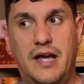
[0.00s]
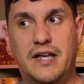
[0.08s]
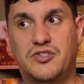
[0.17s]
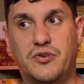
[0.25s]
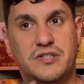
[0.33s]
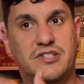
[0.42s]
and
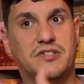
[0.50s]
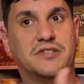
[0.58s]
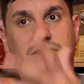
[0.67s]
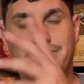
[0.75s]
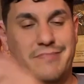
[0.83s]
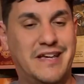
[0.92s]
so it
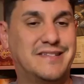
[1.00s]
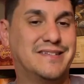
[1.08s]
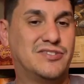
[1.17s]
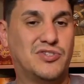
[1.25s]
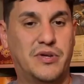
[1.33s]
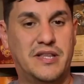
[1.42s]
just makes it
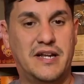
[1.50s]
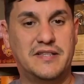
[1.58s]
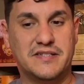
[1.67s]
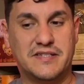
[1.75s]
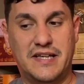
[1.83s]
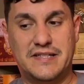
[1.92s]
so that it
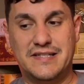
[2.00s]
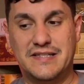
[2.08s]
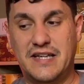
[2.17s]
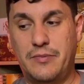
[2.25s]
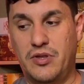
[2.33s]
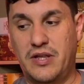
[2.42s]
doesn't get to the
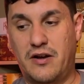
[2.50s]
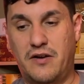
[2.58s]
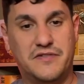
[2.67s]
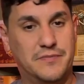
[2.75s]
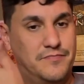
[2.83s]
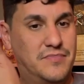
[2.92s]
table that
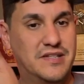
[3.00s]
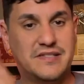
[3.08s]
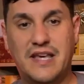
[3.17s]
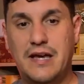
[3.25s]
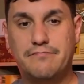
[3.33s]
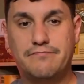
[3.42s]
often. This
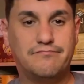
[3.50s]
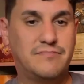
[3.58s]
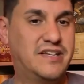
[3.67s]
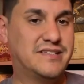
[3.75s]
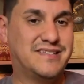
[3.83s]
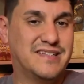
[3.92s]
game
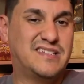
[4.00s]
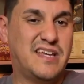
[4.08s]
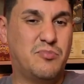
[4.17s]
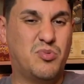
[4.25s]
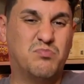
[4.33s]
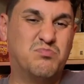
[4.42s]
gets to the
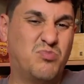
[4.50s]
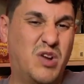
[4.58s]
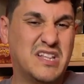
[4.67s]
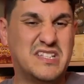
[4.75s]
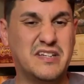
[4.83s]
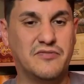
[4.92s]
table
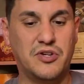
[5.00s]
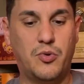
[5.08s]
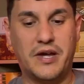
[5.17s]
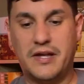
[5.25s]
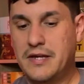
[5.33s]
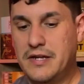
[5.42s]
relatively
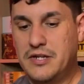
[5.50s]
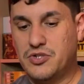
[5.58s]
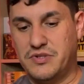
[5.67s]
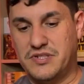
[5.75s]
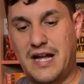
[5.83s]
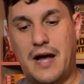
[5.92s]
quick, so
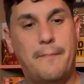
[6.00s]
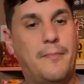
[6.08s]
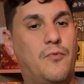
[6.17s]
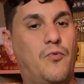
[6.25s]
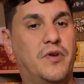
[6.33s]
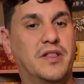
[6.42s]
it's not
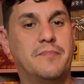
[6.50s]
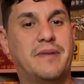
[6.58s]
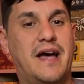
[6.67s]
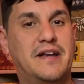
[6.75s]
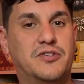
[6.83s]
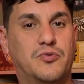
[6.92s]
really
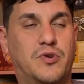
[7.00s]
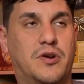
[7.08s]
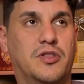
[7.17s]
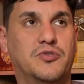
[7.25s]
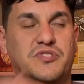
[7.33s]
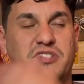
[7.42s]
bad. Don't want to
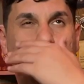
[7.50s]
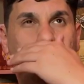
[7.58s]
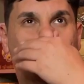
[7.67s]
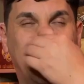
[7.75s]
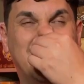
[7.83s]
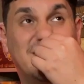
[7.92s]
lose any
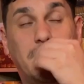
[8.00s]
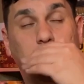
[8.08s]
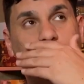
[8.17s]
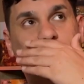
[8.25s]
points there.